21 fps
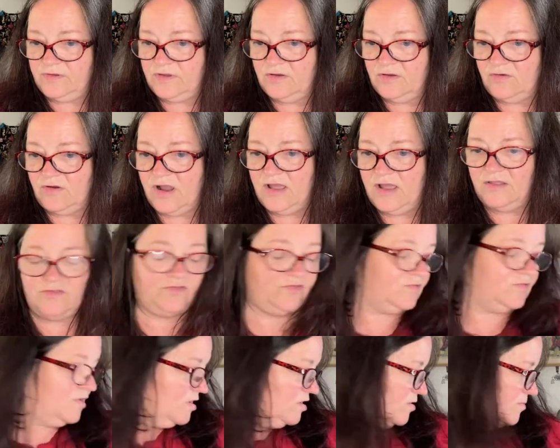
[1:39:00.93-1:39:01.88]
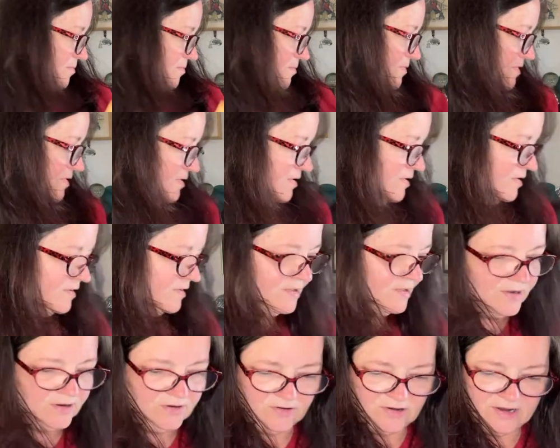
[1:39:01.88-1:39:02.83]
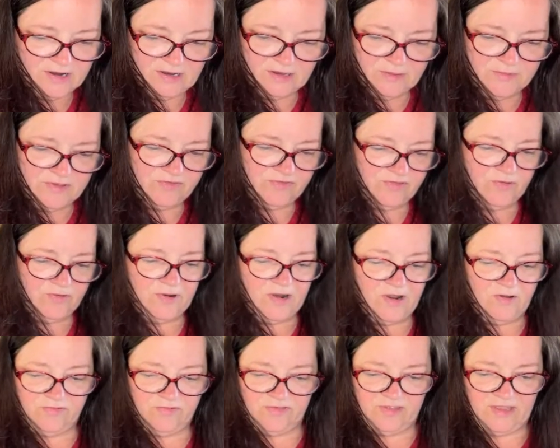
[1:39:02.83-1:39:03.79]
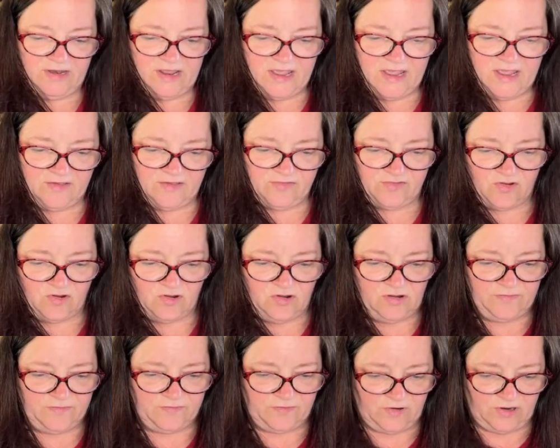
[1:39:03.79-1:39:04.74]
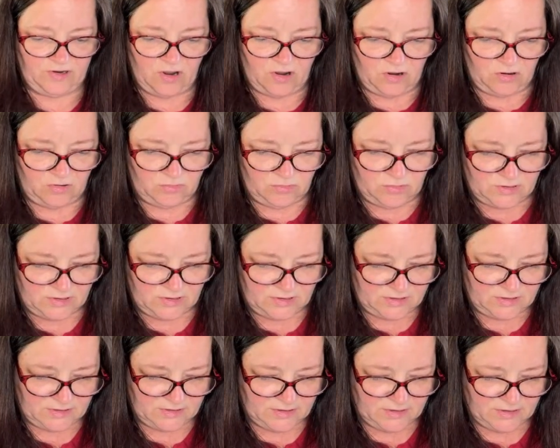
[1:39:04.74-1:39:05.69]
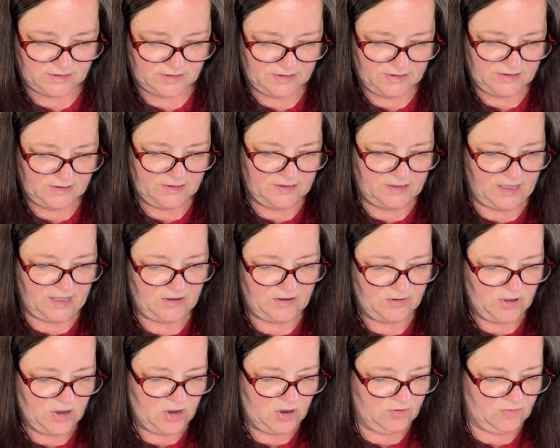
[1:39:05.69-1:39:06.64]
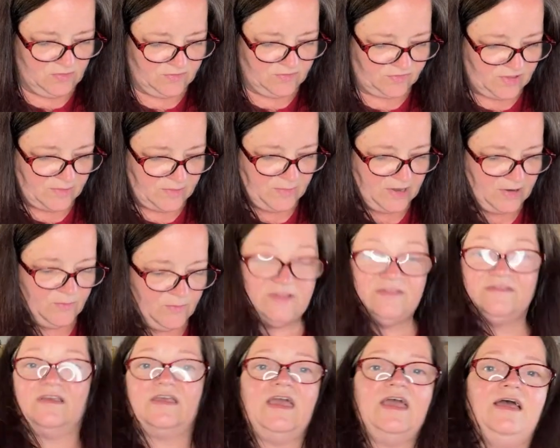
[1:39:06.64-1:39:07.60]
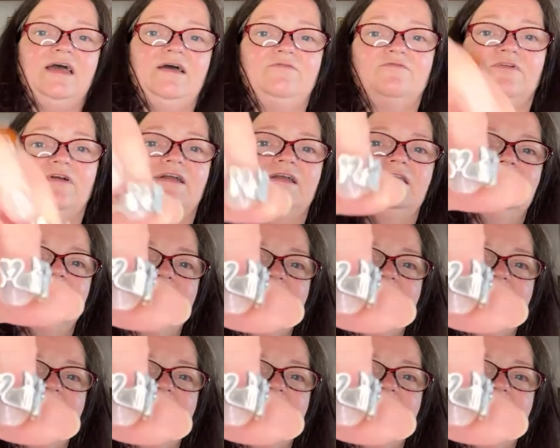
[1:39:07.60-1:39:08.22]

Congrats. All right, let me see what else Anna has to offer y'all. I don't know. Does anybody want the cat ring?